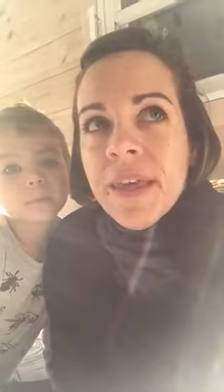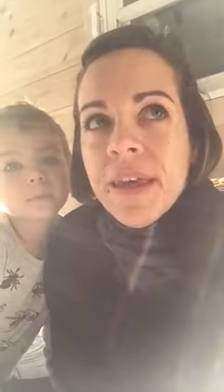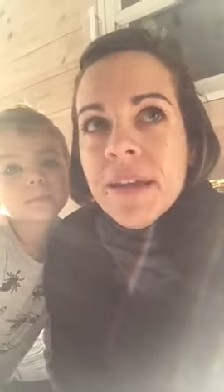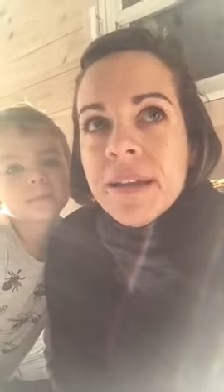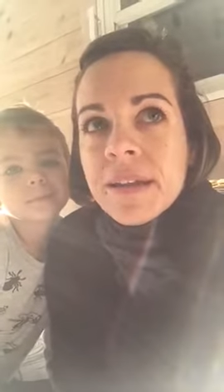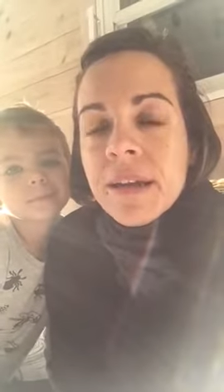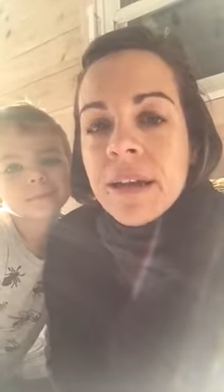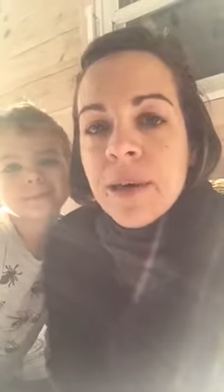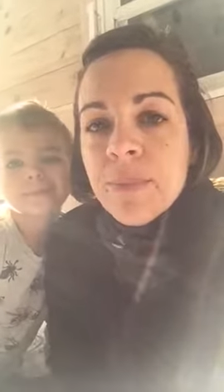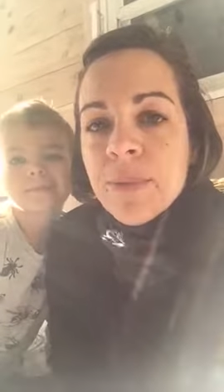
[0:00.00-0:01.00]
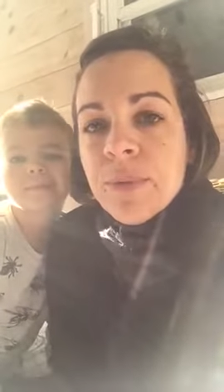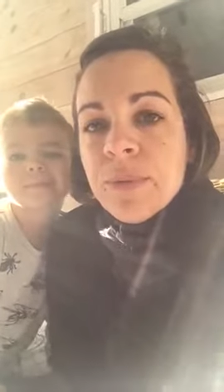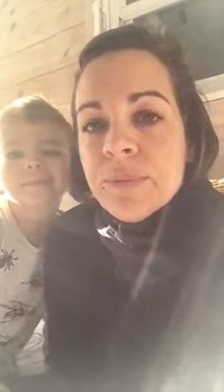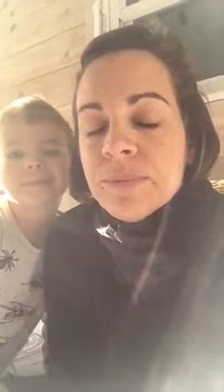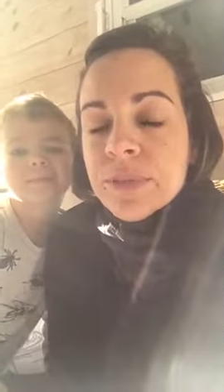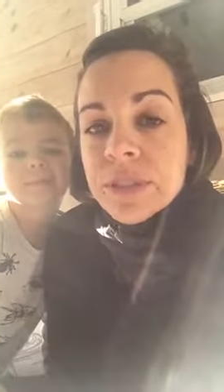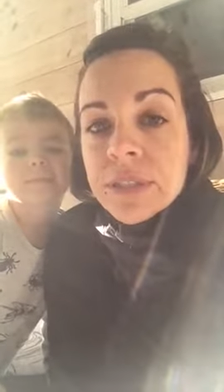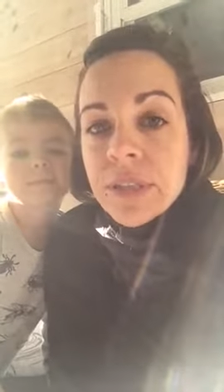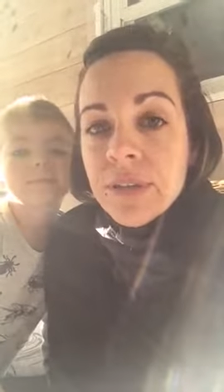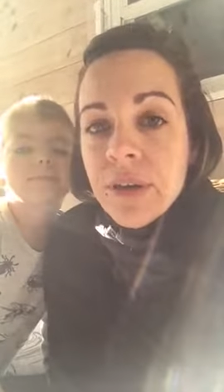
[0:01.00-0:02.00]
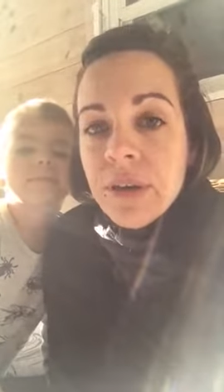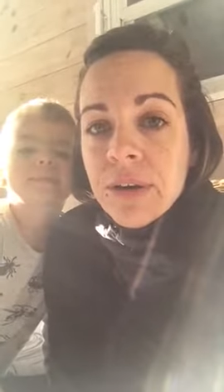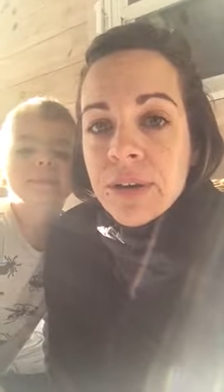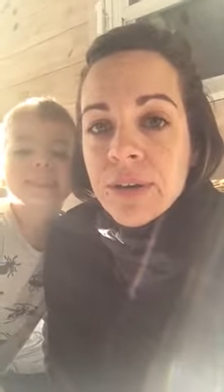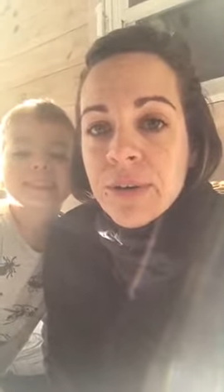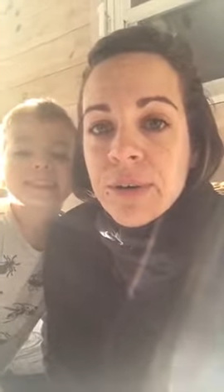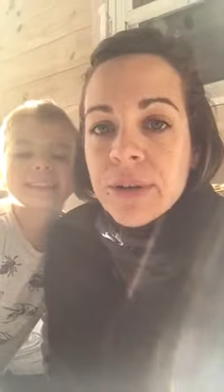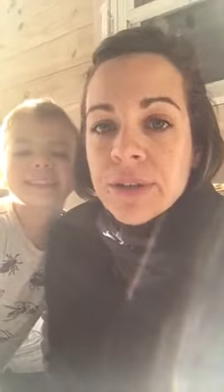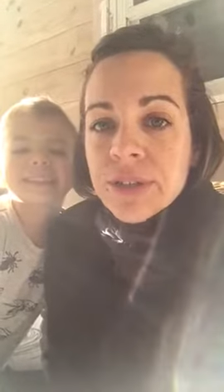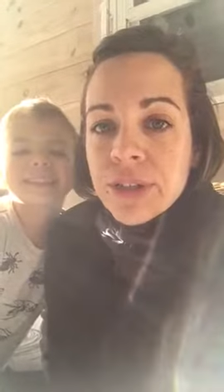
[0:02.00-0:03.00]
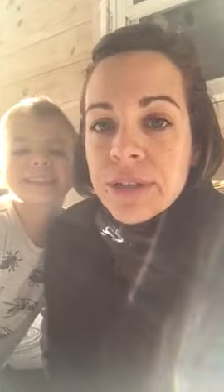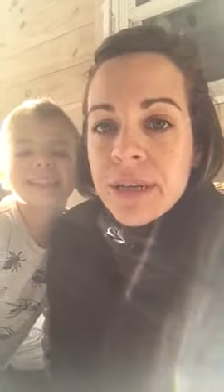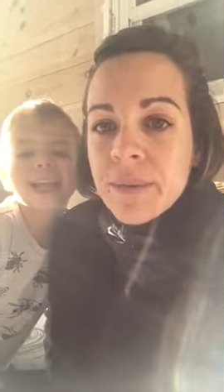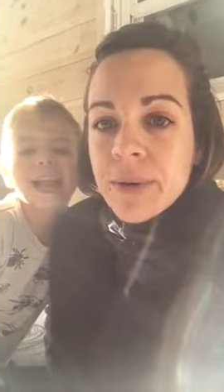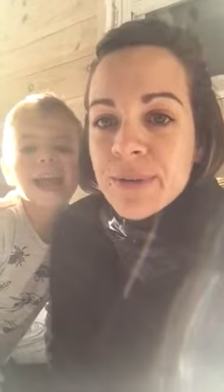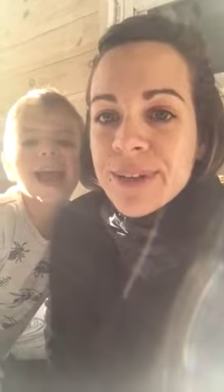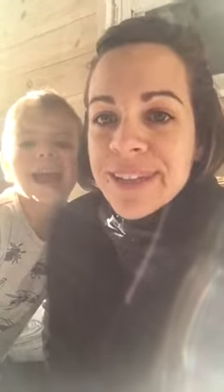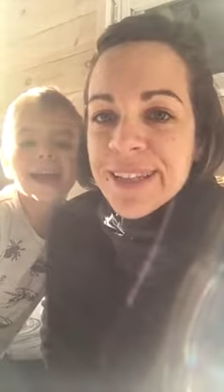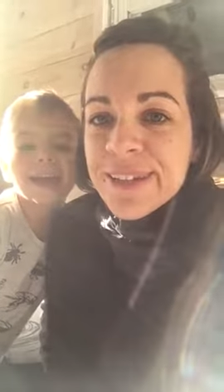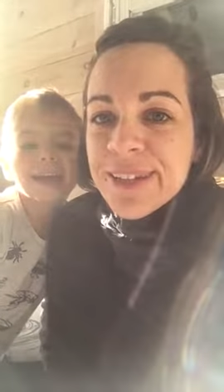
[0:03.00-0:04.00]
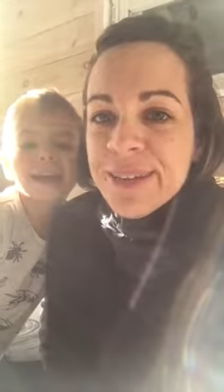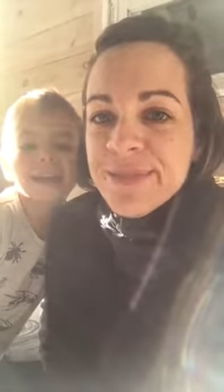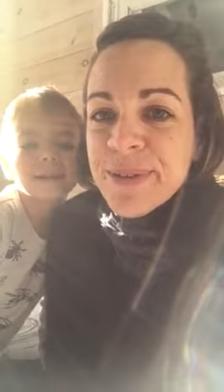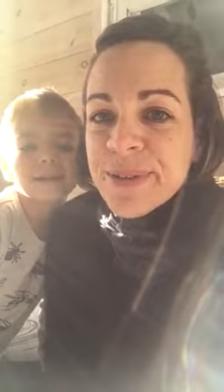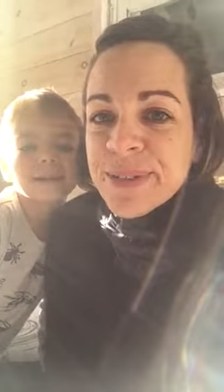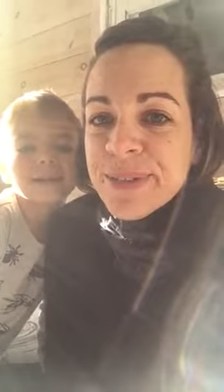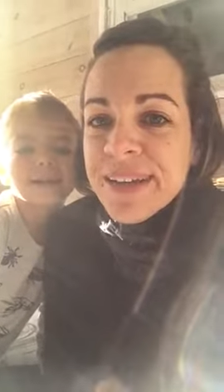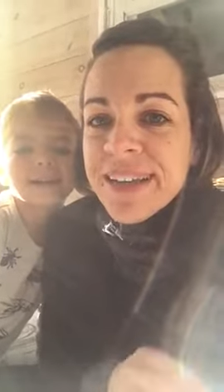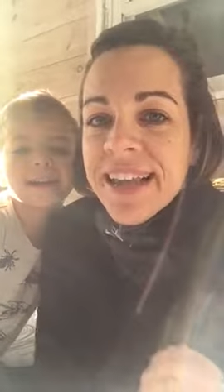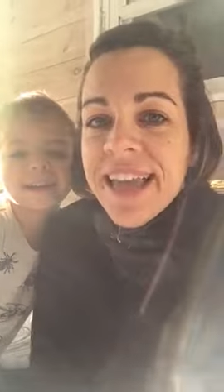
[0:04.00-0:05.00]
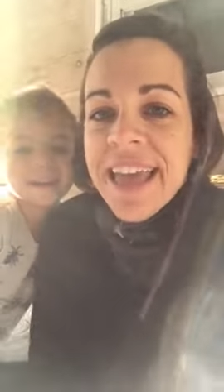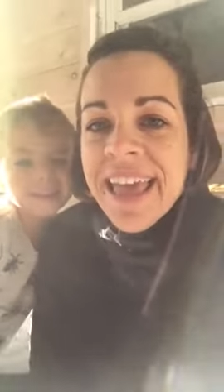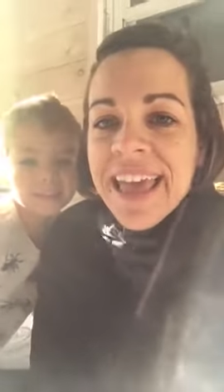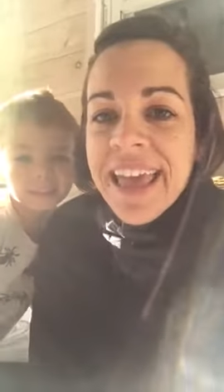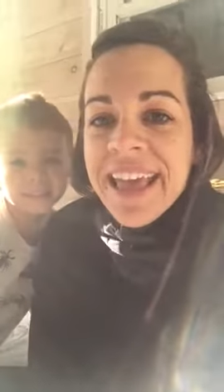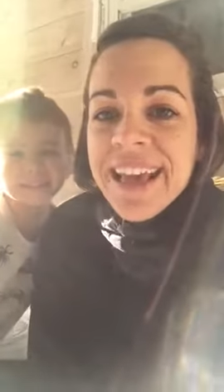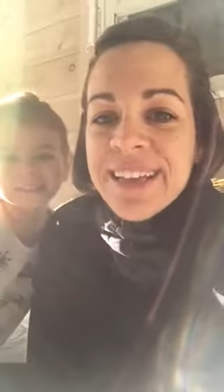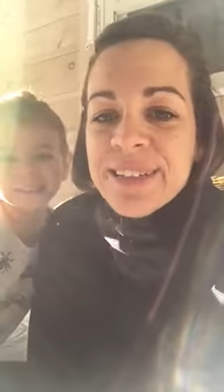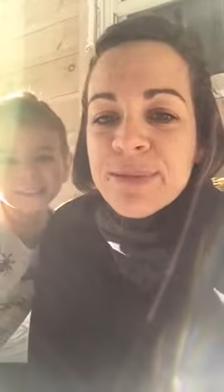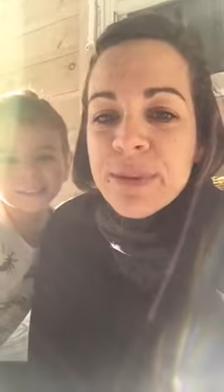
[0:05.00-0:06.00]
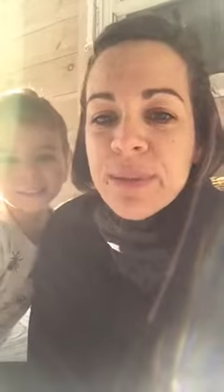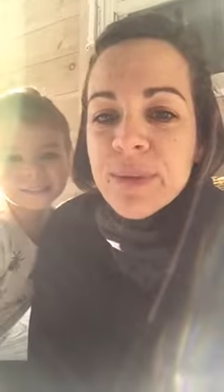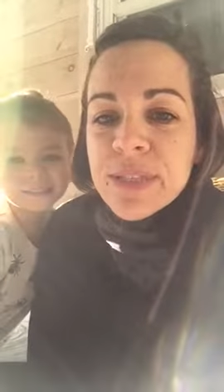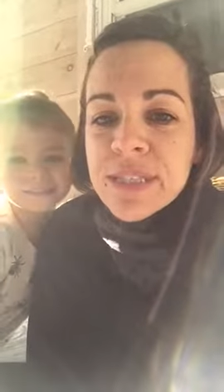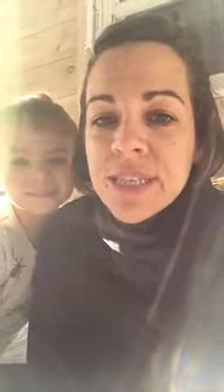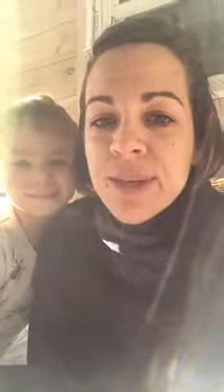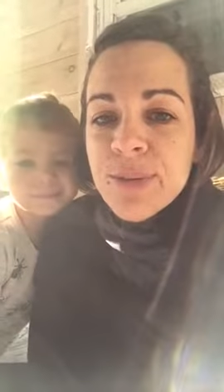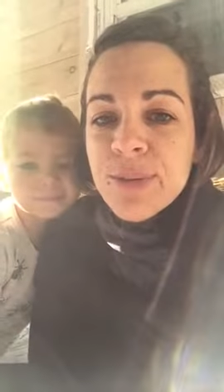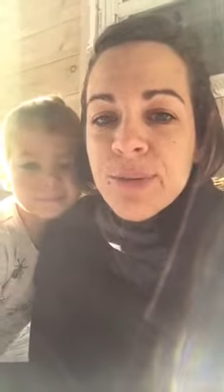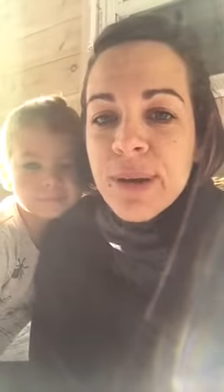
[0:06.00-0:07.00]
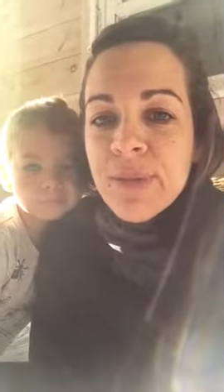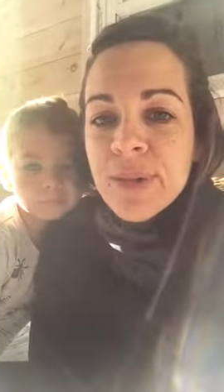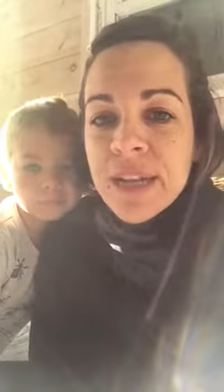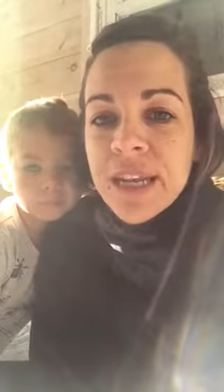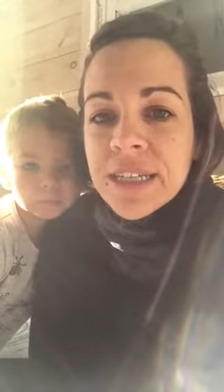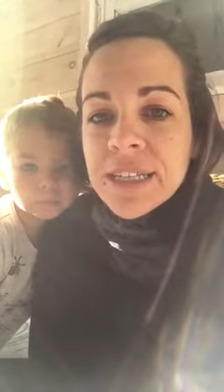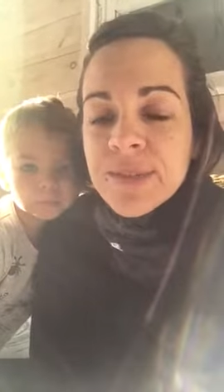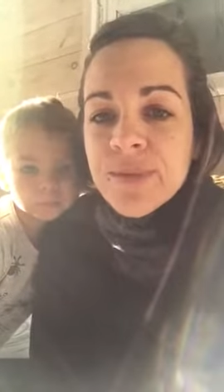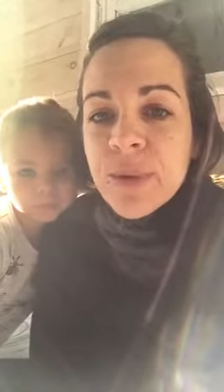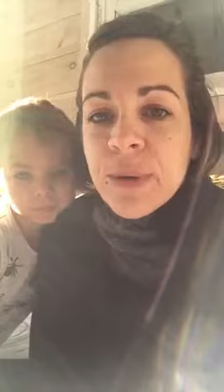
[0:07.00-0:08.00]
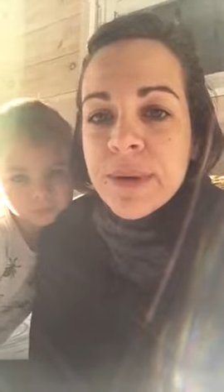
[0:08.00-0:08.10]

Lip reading: then kind of help you just along your journey. We're really looking forward to it, and we will see you throughout the next 4